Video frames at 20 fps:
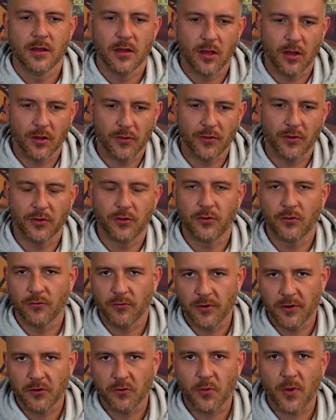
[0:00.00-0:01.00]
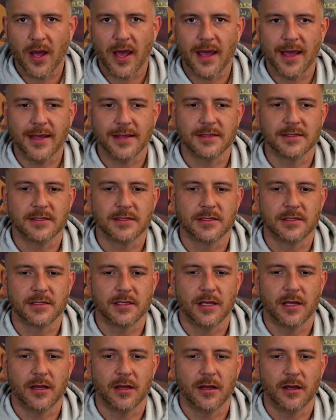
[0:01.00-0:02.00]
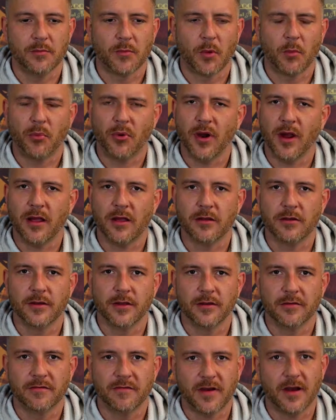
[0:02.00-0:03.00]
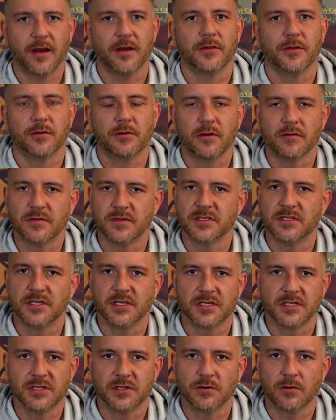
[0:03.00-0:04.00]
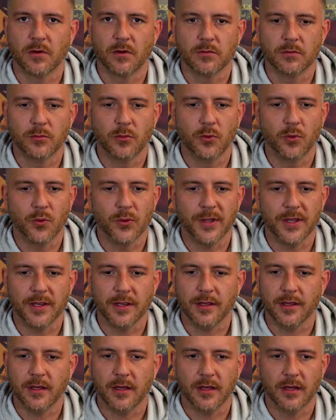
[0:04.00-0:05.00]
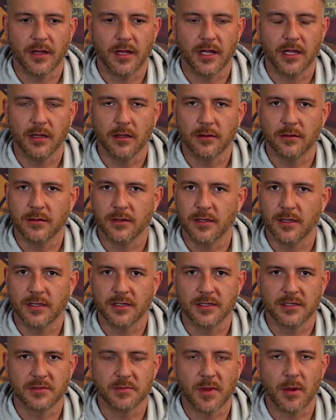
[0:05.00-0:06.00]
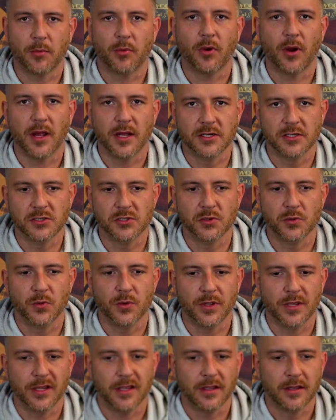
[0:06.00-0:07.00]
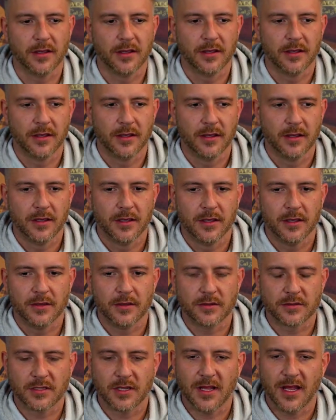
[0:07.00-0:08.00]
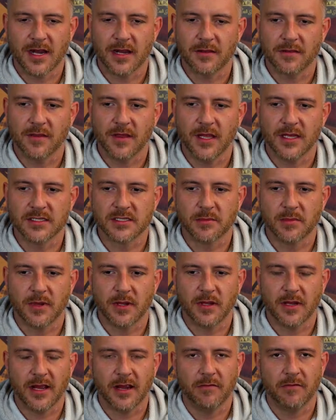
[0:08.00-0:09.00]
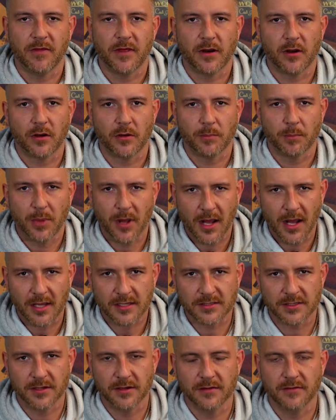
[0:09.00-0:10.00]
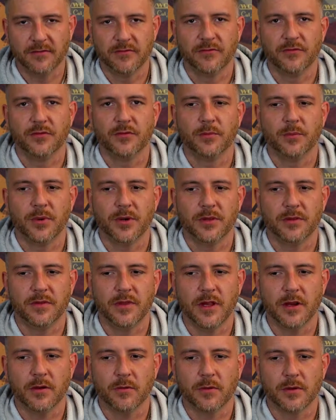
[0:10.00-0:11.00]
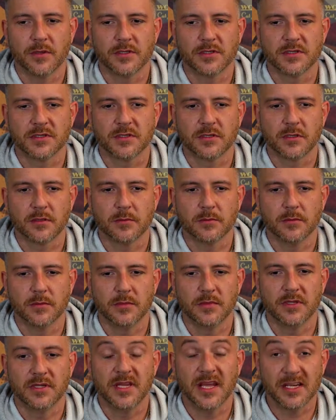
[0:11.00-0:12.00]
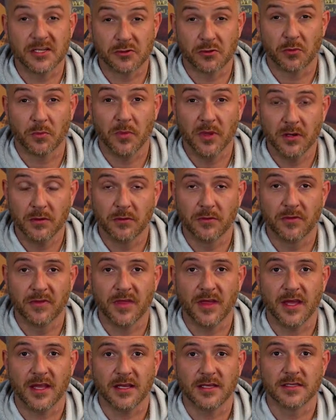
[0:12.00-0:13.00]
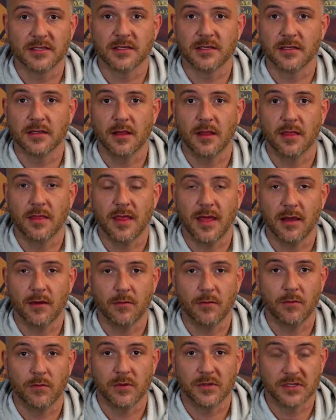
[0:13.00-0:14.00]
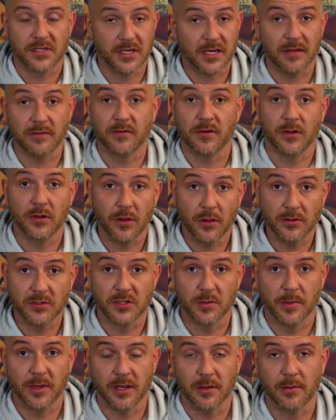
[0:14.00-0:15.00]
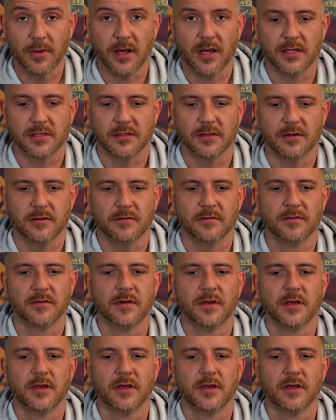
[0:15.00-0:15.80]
Although career-wise, I'm a proud father of a 6-year-old boy. That is my pride and joy. There's a lot of things in my life that are positive, but there was some detrimental things that wasn't even close to being positive.